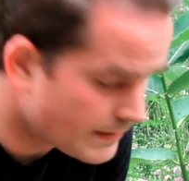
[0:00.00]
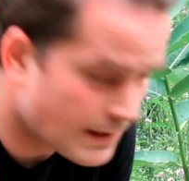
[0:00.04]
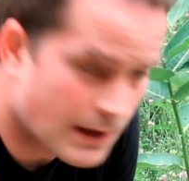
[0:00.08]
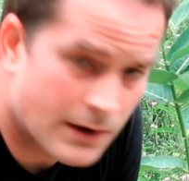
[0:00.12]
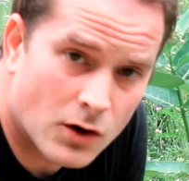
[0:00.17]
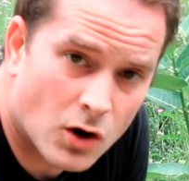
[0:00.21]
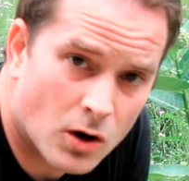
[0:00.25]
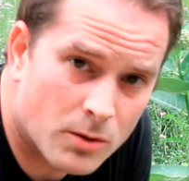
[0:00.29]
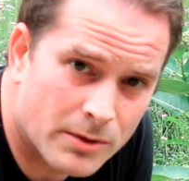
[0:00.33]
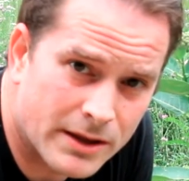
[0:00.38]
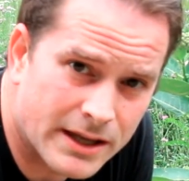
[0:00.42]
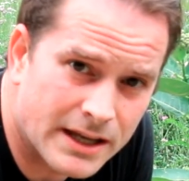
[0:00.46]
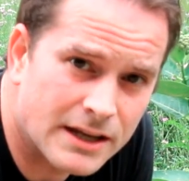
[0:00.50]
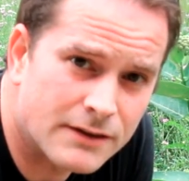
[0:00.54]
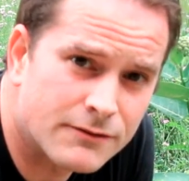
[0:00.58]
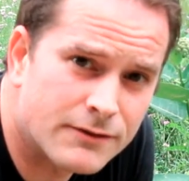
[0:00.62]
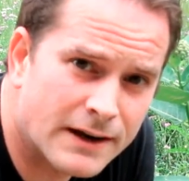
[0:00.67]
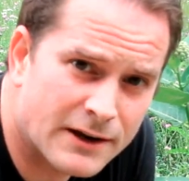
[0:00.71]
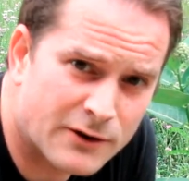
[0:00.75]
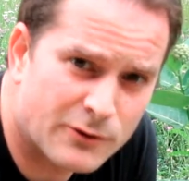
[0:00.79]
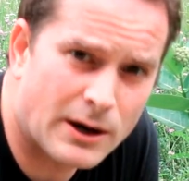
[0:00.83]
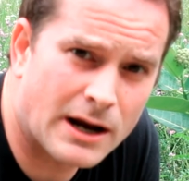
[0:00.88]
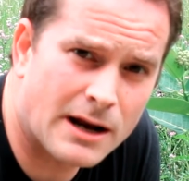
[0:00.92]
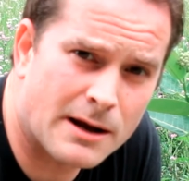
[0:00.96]
Now normally, if
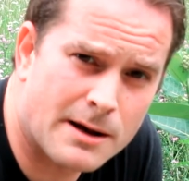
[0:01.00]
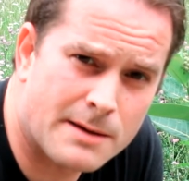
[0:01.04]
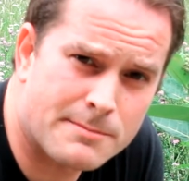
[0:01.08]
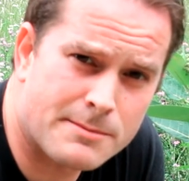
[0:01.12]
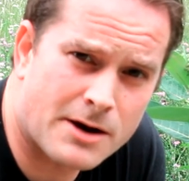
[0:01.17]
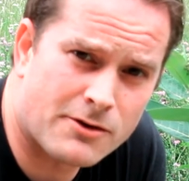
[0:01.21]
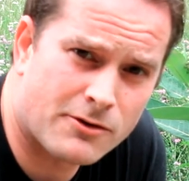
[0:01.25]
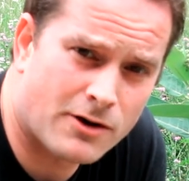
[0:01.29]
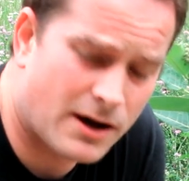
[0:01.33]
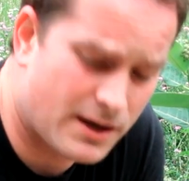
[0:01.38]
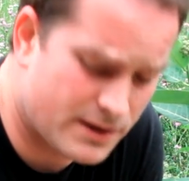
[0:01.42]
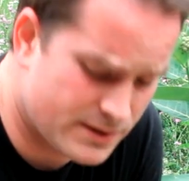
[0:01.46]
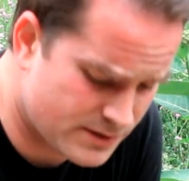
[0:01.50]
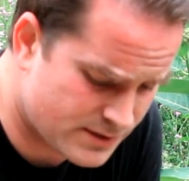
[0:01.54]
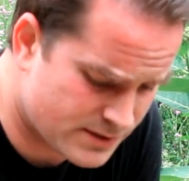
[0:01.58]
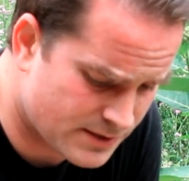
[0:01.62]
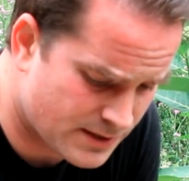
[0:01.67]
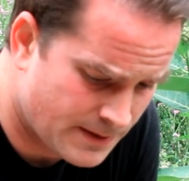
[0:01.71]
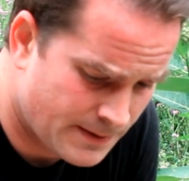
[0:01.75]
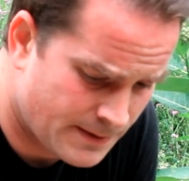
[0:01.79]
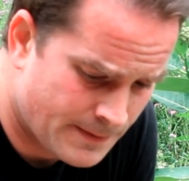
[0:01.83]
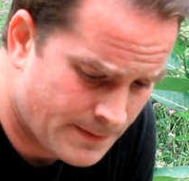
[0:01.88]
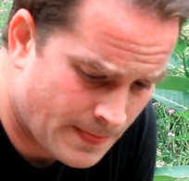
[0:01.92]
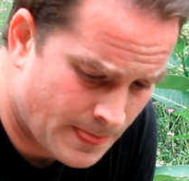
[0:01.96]
I go out on my
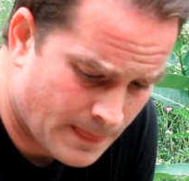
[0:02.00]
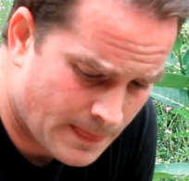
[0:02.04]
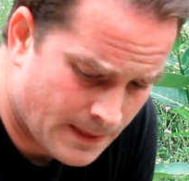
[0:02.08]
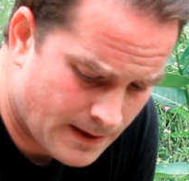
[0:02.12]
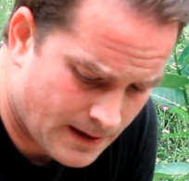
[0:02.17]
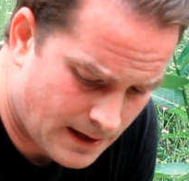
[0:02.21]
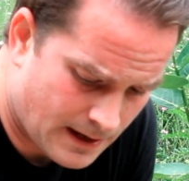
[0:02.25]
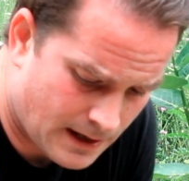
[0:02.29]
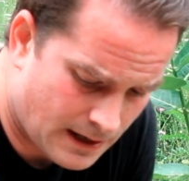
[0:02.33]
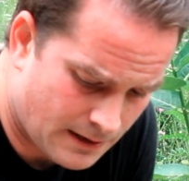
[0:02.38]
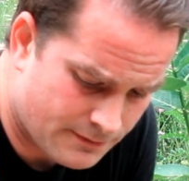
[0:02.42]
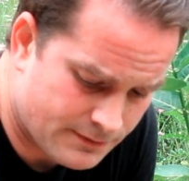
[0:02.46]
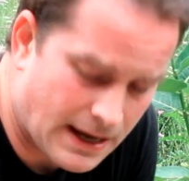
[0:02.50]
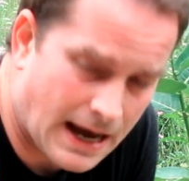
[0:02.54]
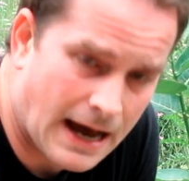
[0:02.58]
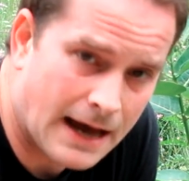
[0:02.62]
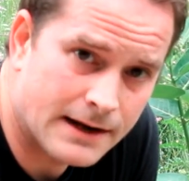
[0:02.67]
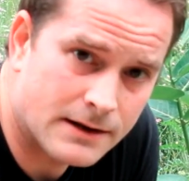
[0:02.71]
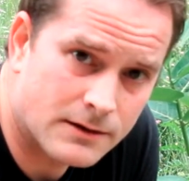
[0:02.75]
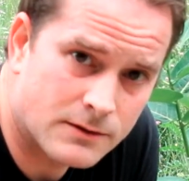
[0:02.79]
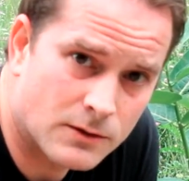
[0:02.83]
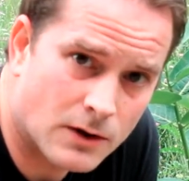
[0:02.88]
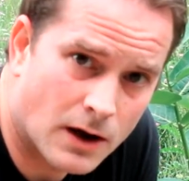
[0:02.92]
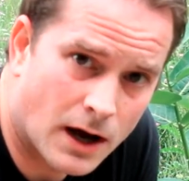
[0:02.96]
runs, I've
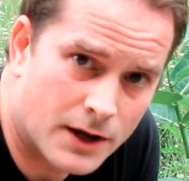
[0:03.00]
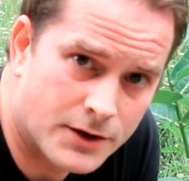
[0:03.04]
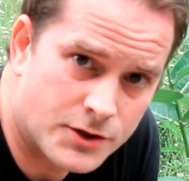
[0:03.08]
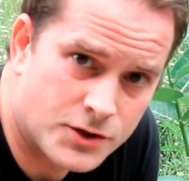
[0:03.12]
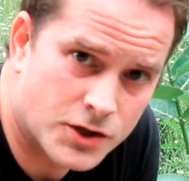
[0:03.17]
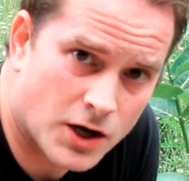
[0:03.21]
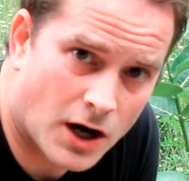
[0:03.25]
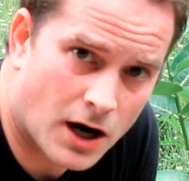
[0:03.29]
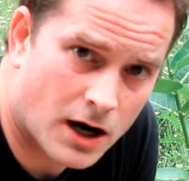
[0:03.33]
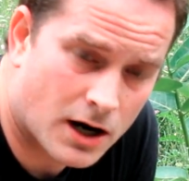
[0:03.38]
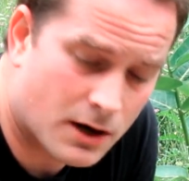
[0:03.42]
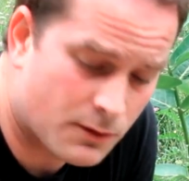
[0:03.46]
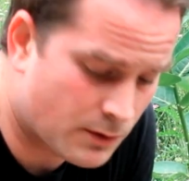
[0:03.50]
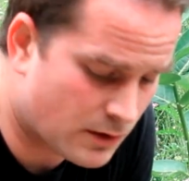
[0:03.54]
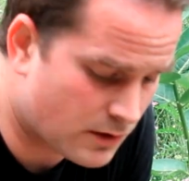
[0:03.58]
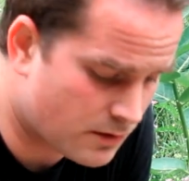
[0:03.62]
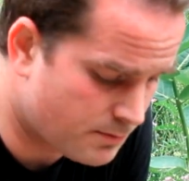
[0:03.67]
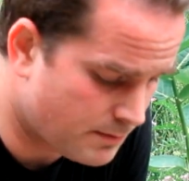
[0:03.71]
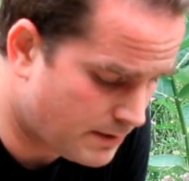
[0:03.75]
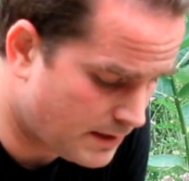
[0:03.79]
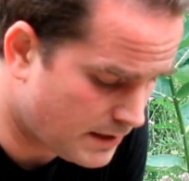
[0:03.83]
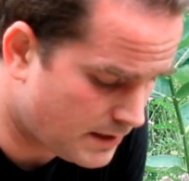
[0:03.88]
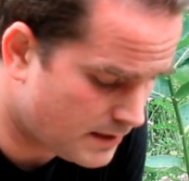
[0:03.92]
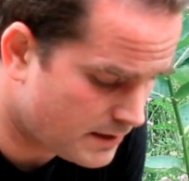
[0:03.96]
got a jar
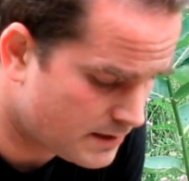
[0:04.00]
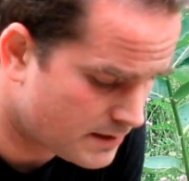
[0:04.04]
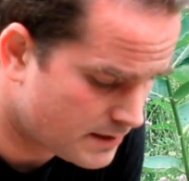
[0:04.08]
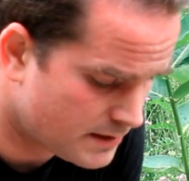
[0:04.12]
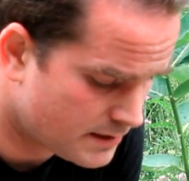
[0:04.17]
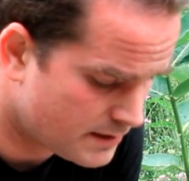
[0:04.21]
with me.